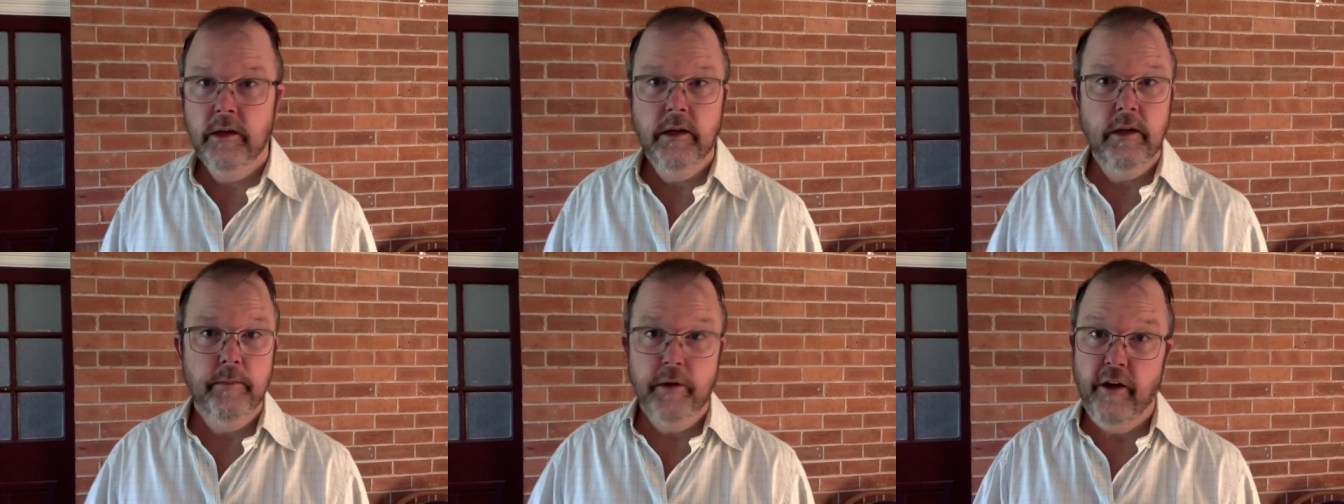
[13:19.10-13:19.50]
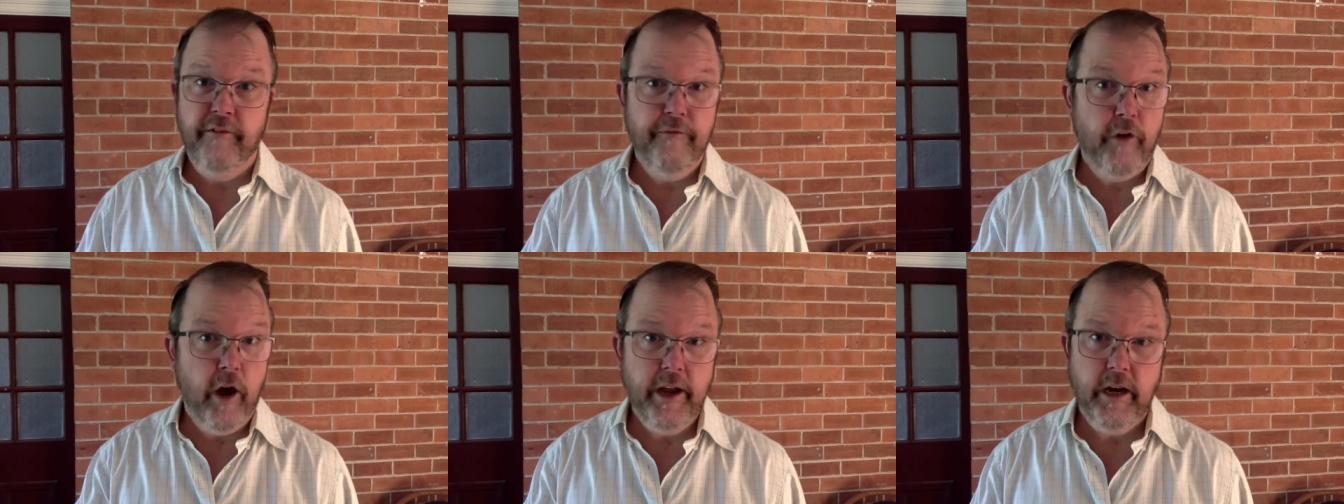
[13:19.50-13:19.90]
but I
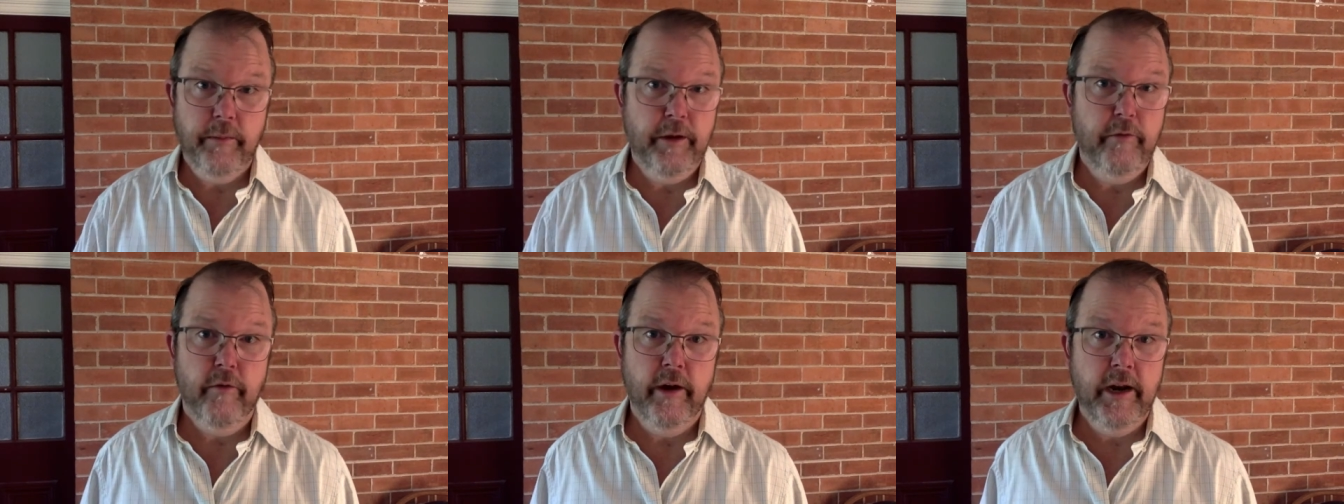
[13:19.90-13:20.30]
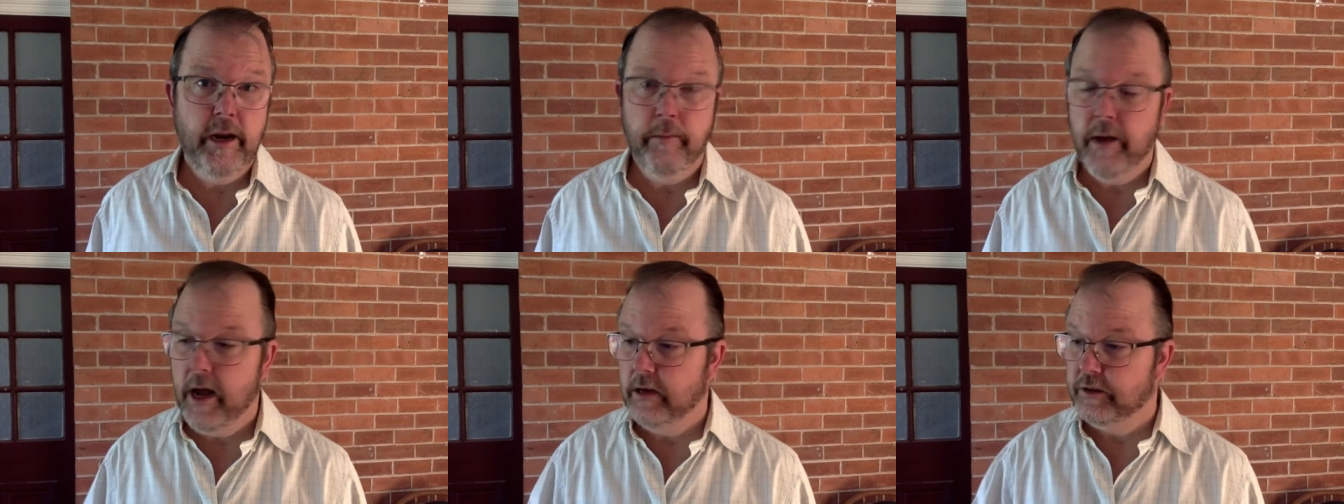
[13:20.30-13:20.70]
invite you to be reading
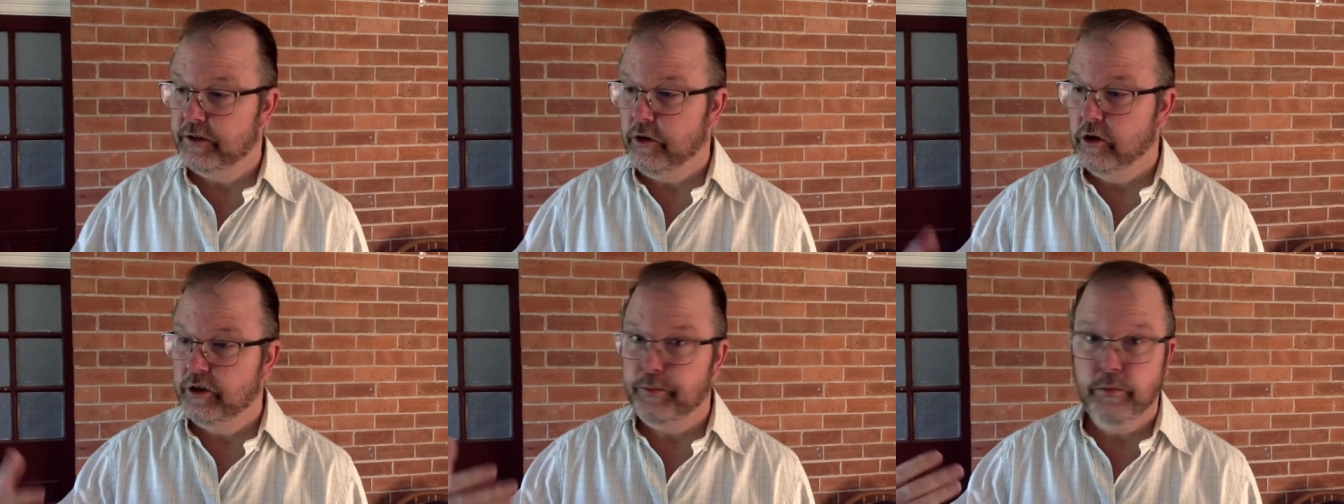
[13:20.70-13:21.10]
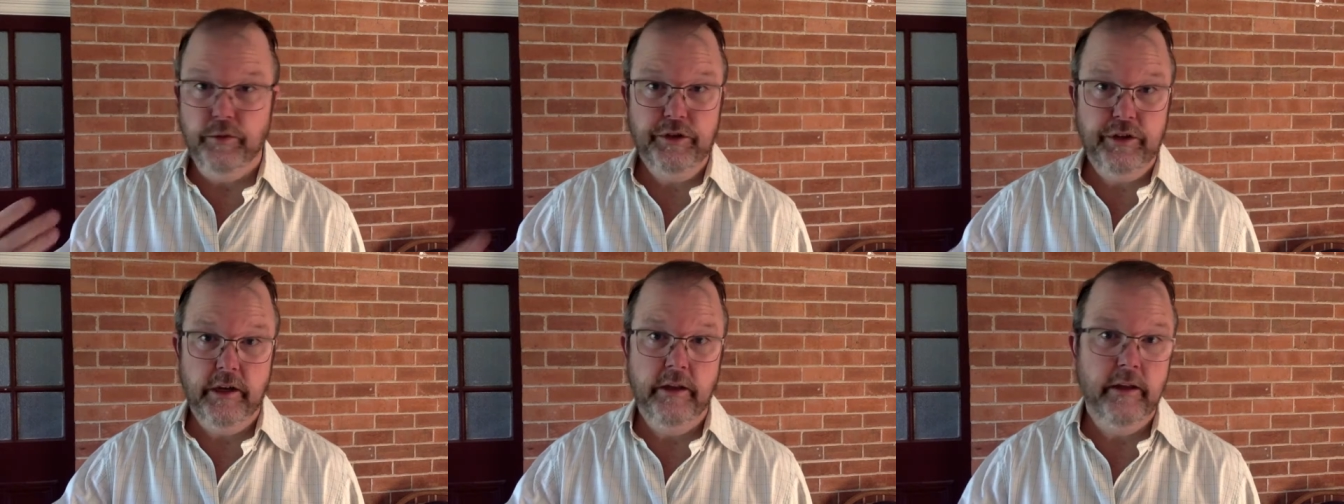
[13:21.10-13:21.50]
Mark's gospel
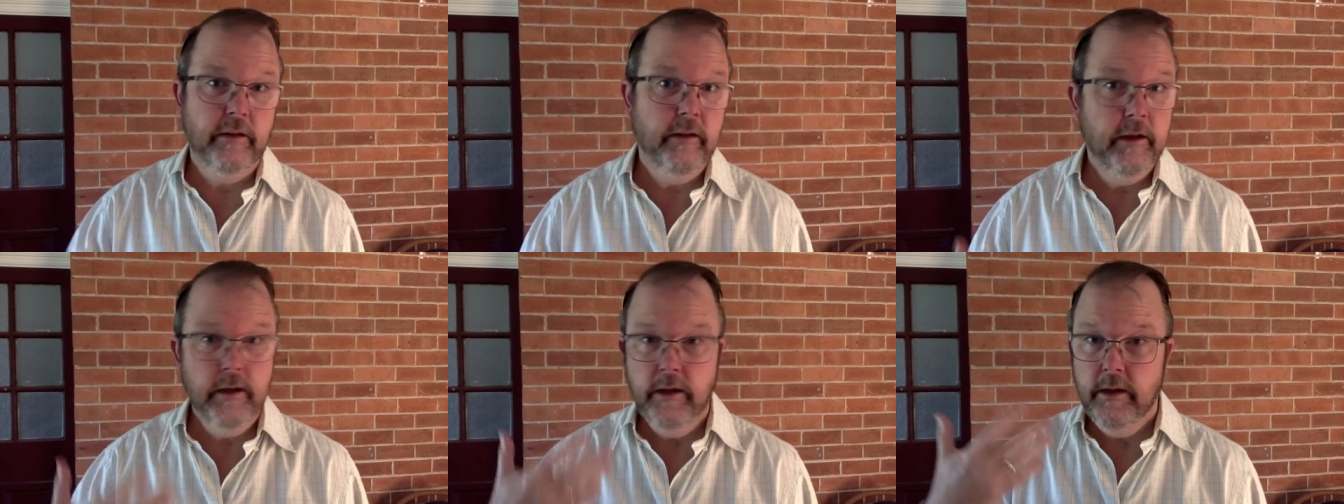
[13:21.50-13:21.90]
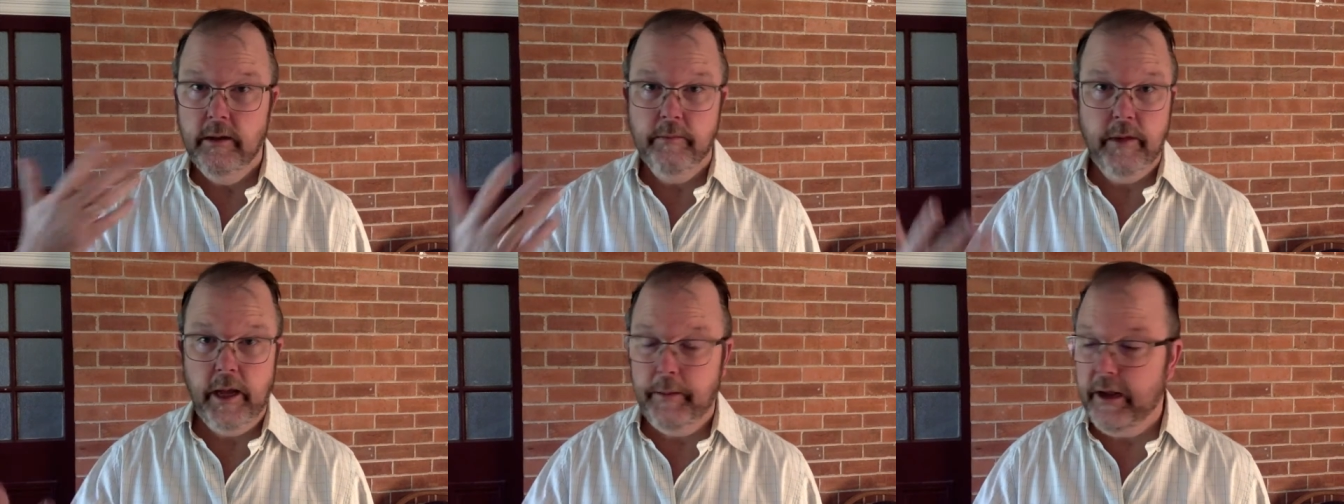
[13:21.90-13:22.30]
so that
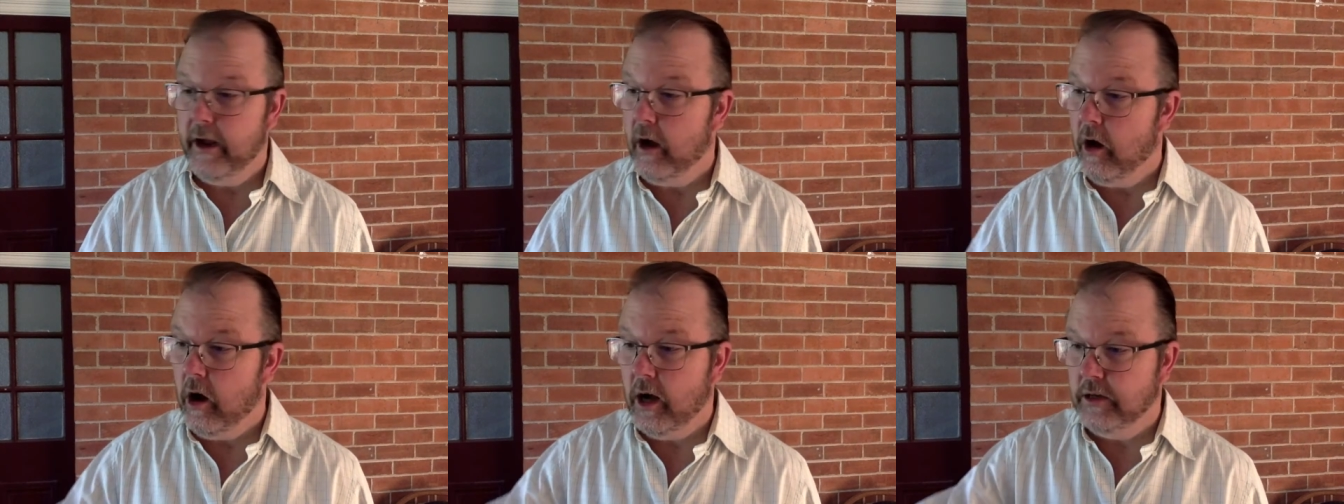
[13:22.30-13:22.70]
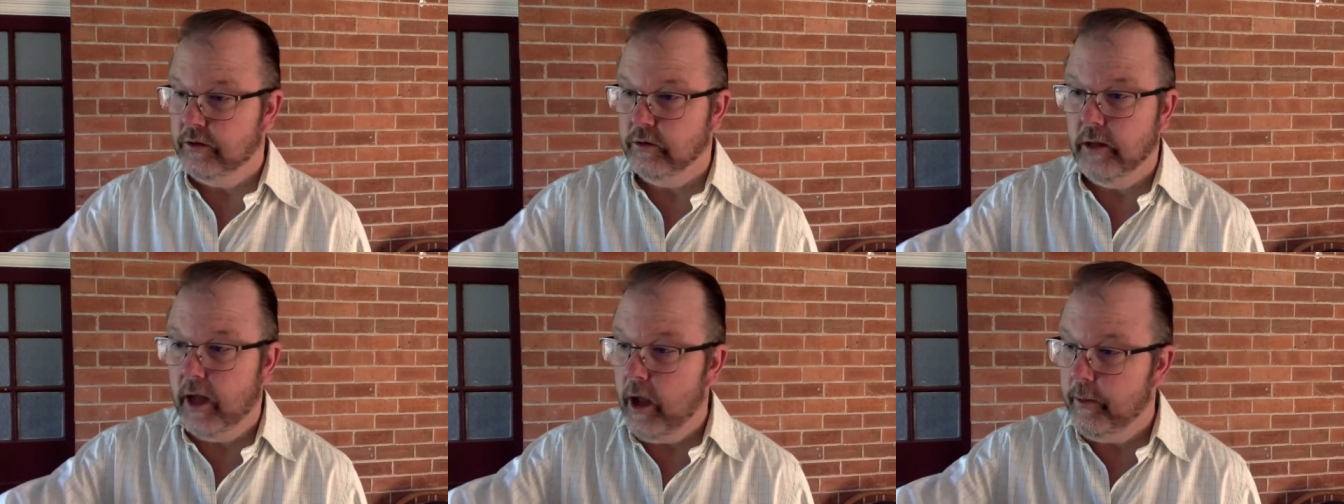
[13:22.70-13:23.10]
maybe our eyes
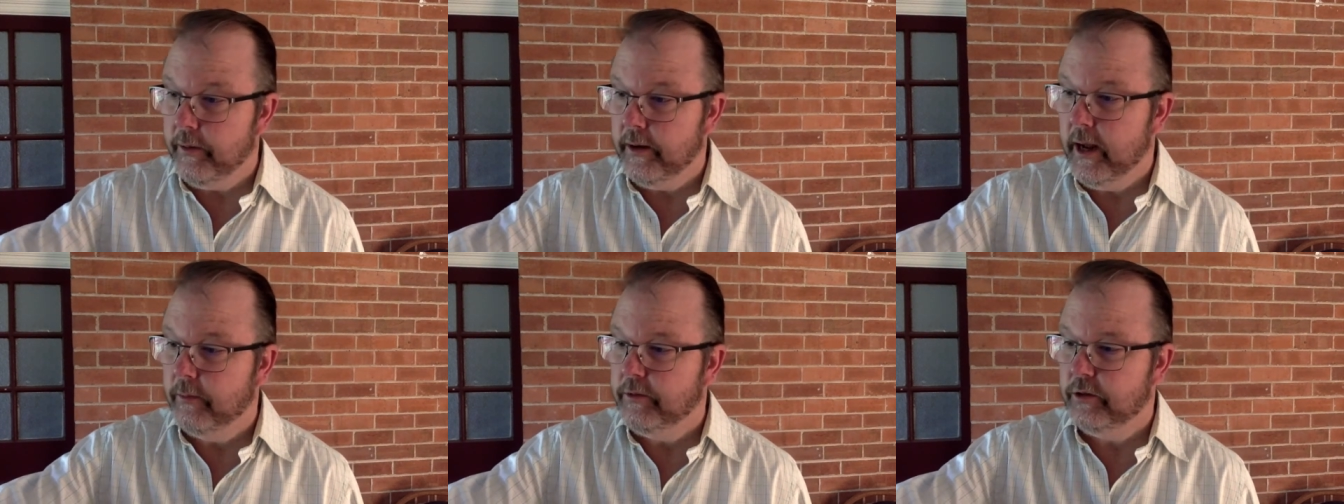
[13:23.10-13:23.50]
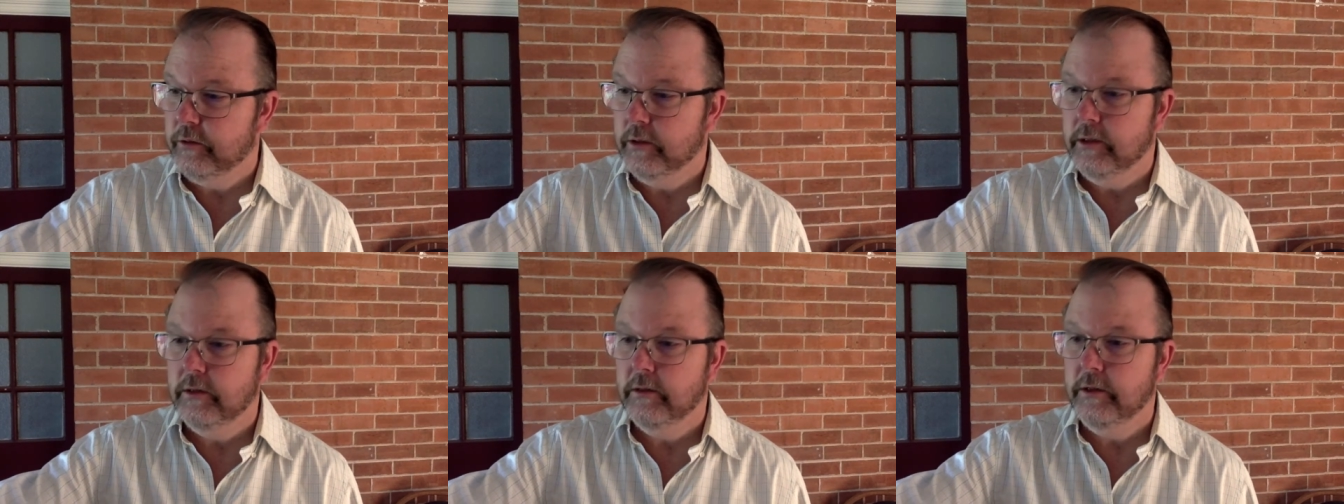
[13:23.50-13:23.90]
will open up to
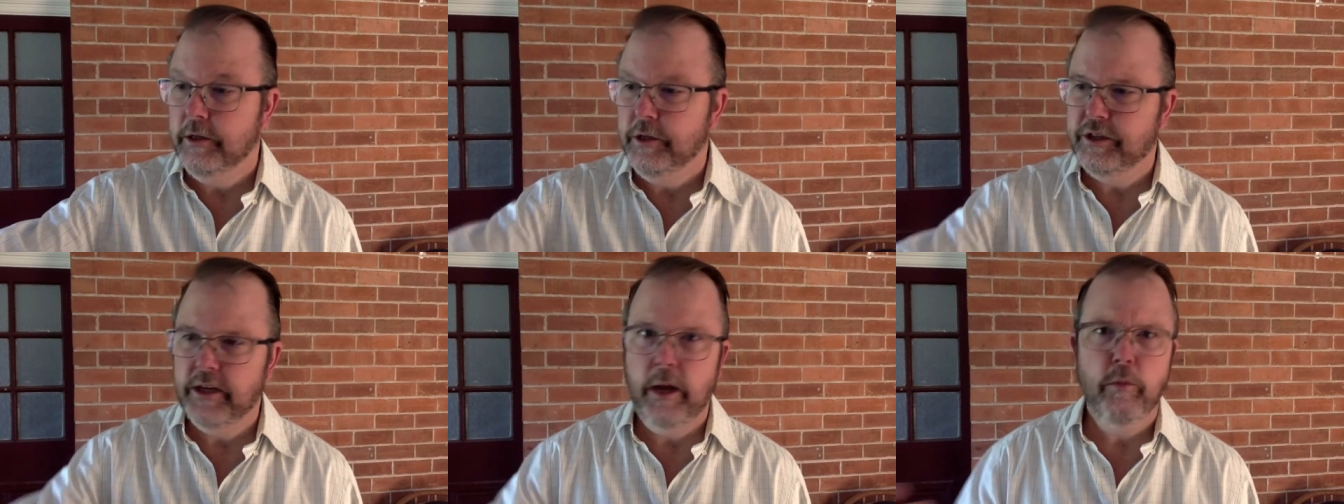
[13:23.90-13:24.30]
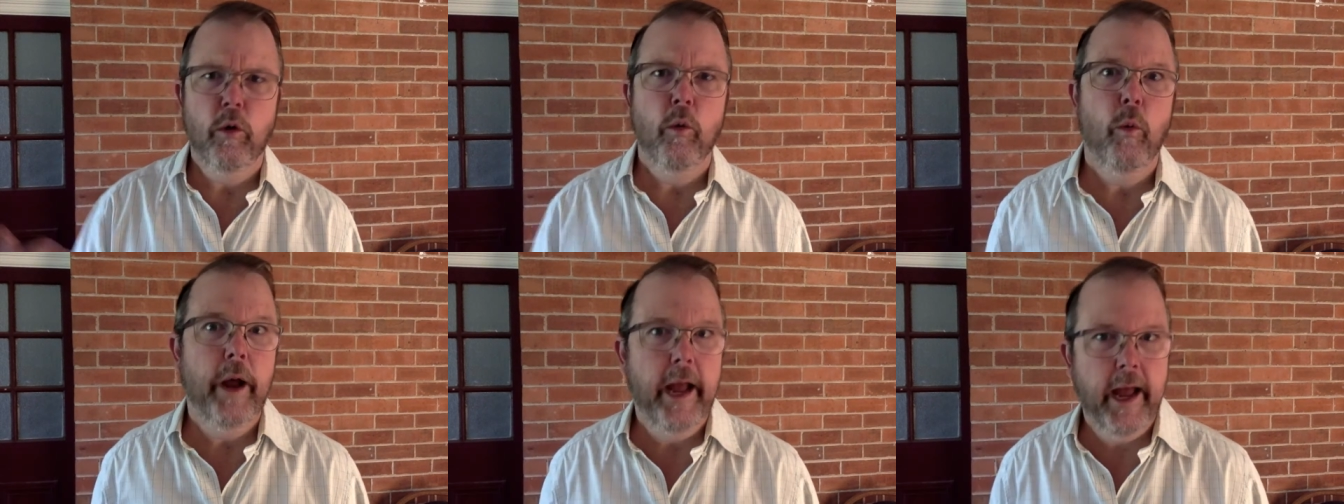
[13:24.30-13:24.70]
it. And you say, well,
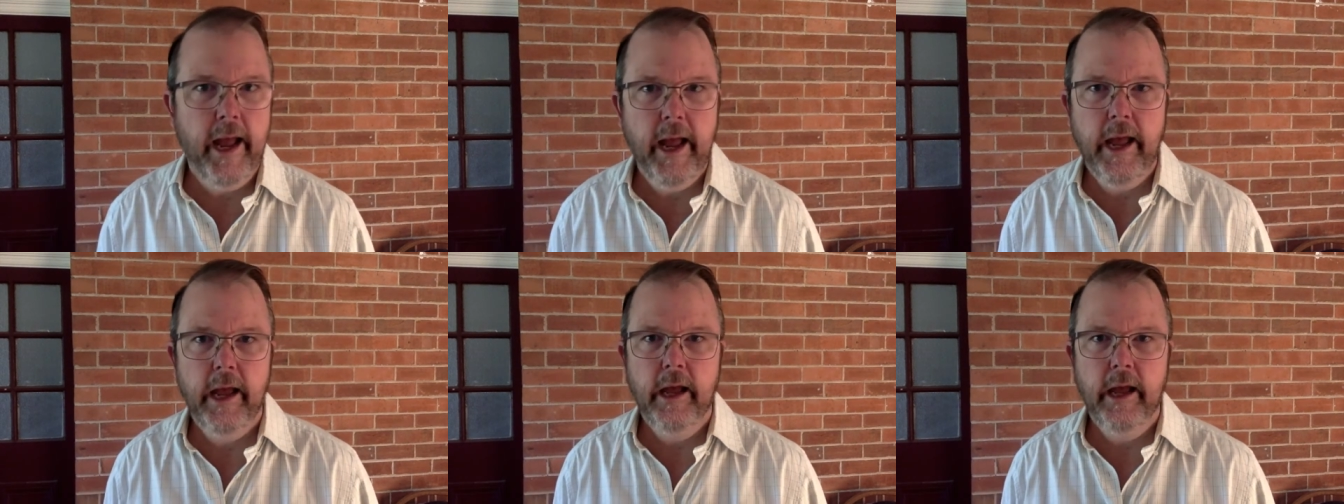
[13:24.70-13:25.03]
where?